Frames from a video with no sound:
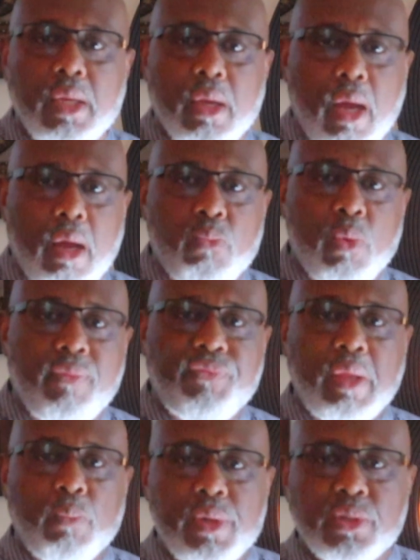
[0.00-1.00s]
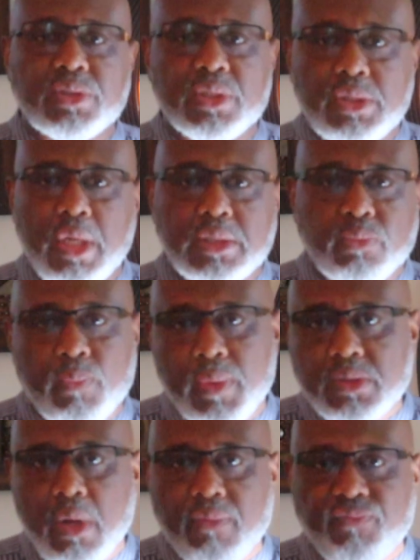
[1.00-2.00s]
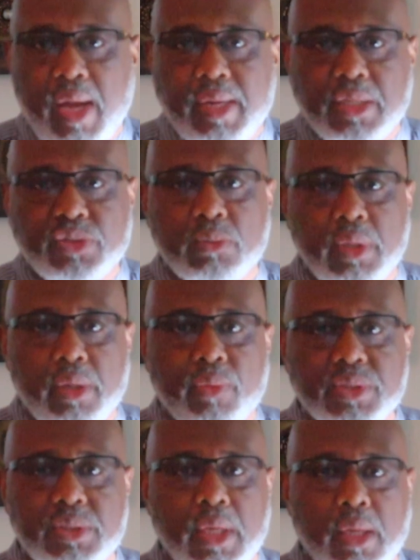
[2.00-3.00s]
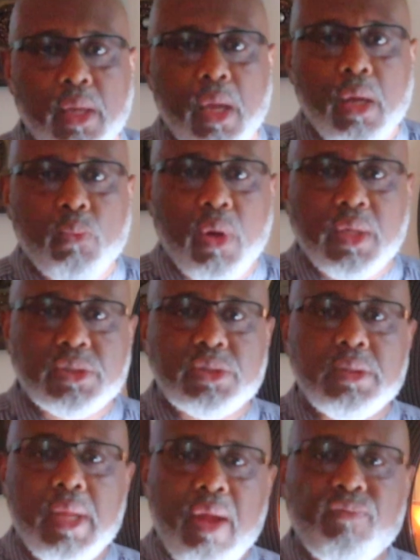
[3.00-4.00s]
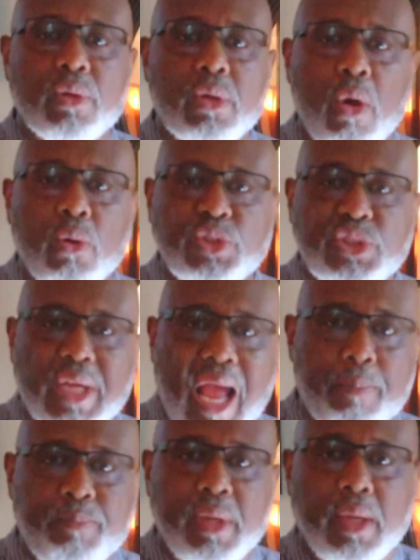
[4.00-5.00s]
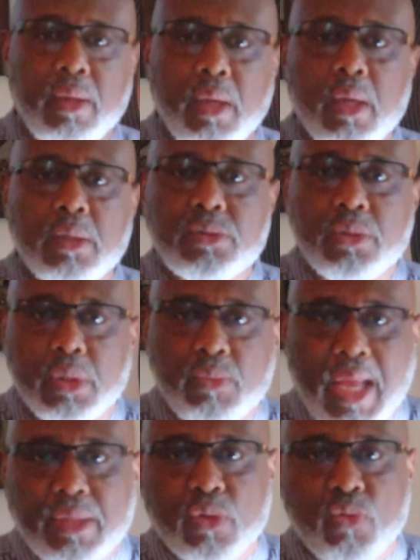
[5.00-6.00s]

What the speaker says: One thing we used to teach when we taught financial literacy was never go shopping at the